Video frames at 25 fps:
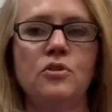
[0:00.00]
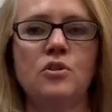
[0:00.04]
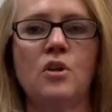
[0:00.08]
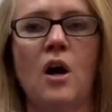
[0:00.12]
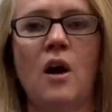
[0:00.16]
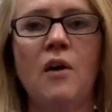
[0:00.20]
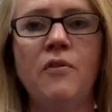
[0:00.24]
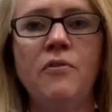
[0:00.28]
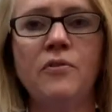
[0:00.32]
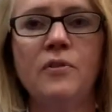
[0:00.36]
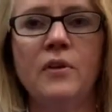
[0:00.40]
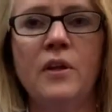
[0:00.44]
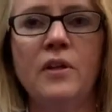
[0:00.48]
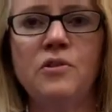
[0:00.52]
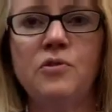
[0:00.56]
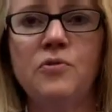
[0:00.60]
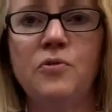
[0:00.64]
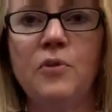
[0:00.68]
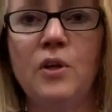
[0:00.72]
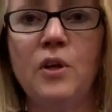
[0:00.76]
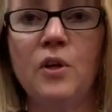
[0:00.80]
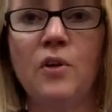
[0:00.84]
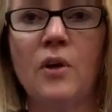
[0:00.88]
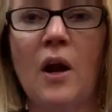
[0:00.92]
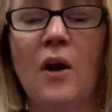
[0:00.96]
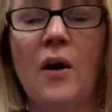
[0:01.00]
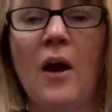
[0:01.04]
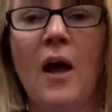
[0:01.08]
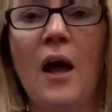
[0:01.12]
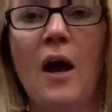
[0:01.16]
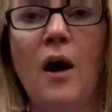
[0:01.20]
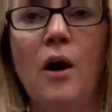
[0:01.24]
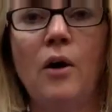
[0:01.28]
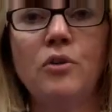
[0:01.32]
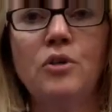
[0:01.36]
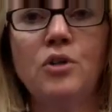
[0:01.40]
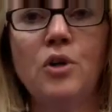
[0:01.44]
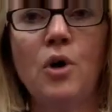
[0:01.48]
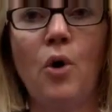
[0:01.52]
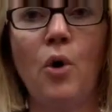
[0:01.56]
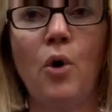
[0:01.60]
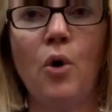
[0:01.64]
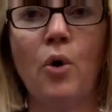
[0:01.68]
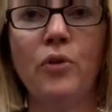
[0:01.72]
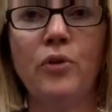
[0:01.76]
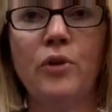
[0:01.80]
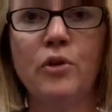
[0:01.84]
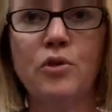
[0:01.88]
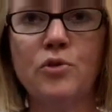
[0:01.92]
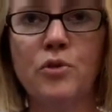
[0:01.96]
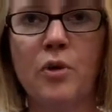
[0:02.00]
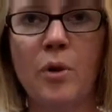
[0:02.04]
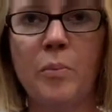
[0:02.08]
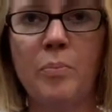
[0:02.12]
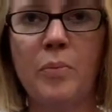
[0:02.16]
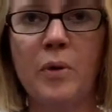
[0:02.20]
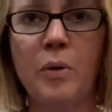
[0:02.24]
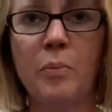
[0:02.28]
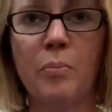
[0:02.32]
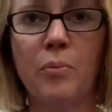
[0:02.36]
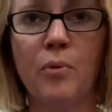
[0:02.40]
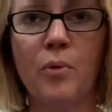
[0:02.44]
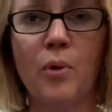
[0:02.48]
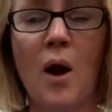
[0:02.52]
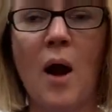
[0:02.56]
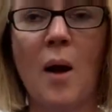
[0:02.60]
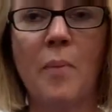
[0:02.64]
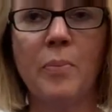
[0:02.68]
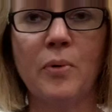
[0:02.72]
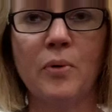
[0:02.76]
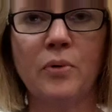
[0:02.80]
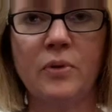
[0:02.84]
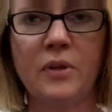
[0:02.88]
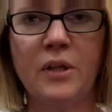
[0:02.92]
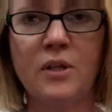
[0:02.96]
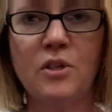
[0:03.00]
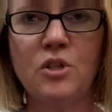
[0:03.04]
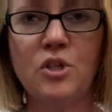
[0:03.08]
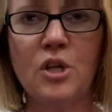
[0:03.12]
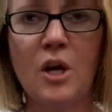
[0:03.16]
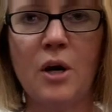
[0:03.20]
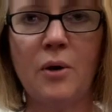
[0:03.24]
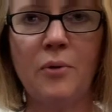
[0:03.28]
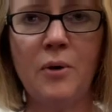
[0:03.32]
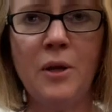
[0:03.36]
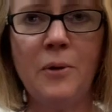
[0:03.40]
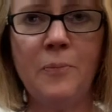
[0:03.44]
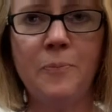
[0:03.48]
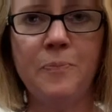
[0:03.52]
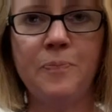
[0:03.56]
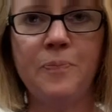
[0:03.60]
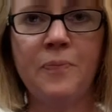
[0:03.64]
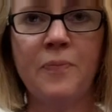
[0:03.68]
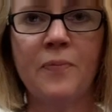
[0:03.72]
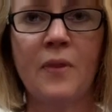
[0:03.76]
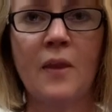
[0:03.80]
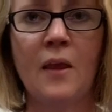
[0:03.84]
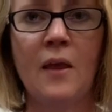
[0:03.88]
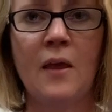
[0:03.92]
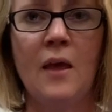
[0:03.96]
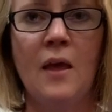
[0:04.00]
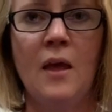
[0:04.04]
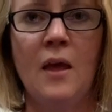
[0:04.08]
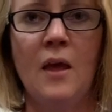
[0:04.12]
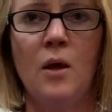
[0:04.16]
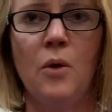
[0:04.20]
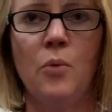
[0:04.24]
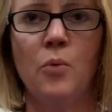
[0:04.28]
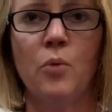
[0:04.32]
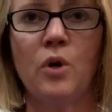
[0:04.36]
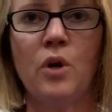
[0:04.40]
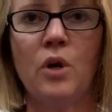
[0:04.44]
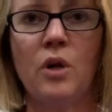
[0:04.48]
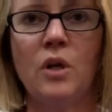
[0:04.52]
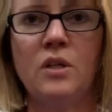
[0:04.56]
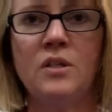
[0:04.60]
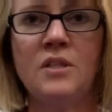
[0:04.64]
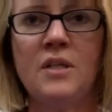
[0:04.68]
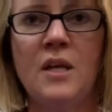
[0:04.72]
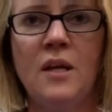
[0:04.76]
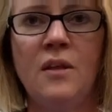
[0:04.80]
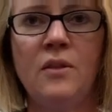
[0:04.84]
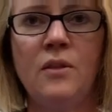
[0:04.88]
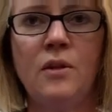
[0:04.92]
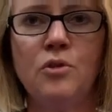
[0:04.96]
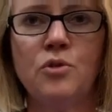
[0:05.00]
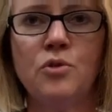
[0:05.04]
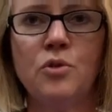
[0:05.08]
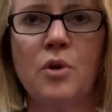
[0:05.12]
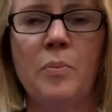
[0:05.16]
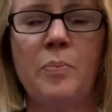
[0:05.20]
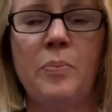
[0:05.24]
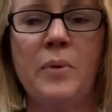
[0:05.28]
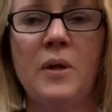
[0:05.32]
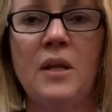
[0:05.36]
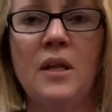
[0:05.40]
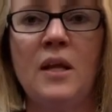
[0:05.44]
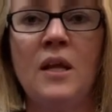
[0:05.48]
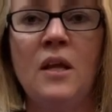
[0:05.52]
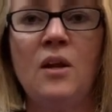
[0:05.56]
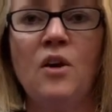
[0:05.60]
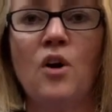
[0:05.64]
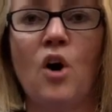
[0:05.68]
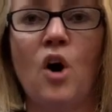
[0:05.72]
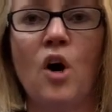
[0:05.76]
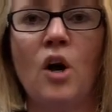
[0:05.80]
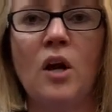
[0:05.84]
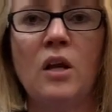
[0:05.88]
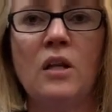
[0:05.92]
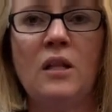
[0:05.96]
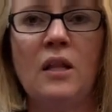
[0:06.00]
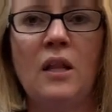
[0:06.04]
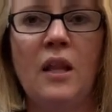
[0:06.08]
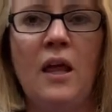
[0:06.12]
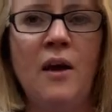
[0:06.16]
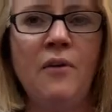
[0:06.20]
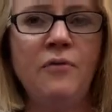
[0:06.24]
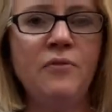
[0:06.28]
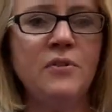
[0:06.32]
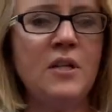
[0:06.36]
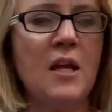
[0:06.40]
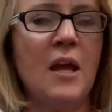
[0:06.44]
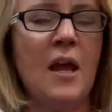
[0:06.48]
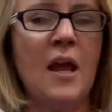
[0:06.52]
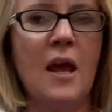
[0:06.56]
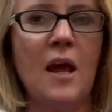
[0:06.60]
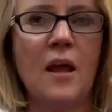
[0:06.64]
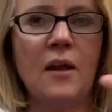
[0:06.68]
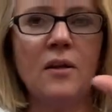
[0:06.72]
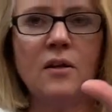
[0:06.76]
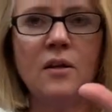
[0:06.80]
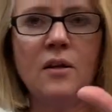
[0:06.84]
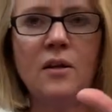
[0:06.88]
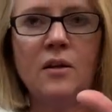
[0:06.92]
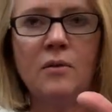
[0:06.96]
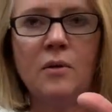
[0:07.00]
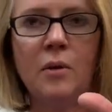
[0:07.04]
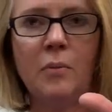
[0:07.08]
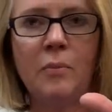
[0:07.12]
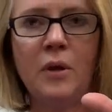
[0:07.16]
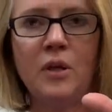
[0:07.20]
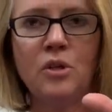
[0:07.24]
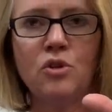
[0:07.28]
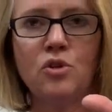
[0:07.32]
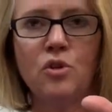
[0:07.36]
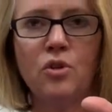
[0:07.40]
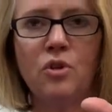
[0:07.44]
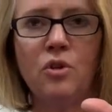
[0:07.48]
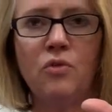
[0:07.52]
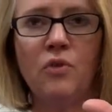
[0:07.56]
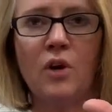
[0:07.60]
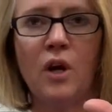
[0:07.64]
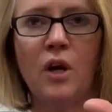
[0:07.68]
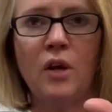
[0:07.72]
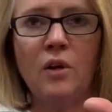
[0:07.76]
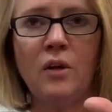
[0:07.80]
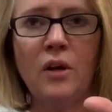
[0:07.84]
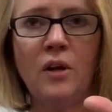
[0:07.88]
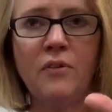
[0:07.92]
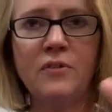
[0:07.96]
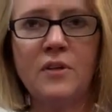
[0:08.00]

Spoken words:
off, let's figure out how to hold the trumpet properly, shall we? We're going to take the trumpet in our left hand. Make sure you've got your left